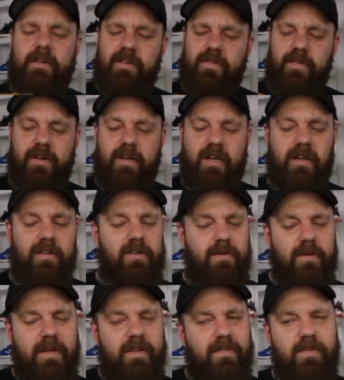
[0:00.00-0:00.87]
in different
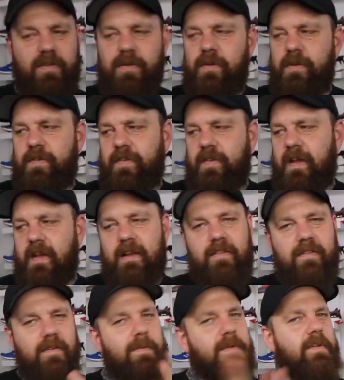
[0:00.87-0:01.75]
colorways too, looks like.
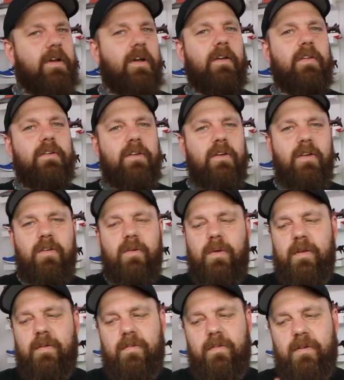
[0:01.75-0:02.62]
And some of the other
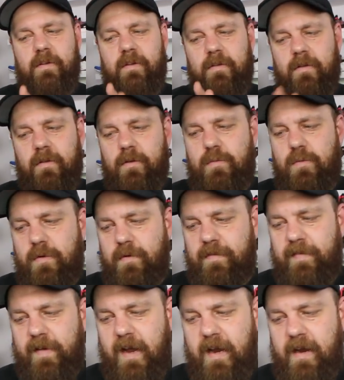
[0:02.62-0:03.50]
colorways look a little more
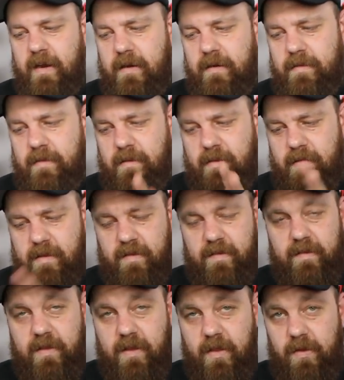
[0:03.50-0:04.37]
fire than
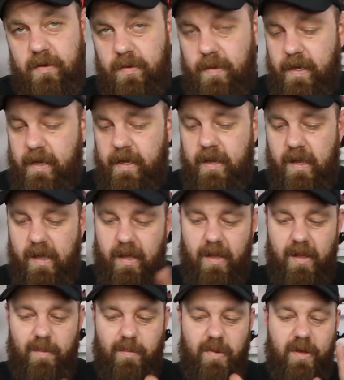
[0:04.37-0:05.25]
this colorway
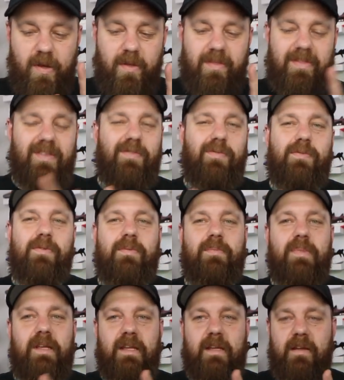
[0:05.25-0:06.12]
but this
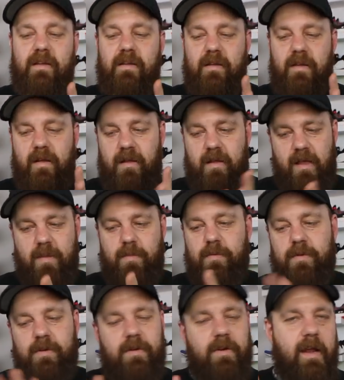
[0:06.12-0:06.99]
one being
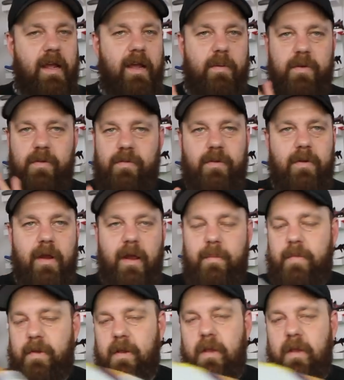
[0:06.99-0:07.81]
able to grab, I just grabbed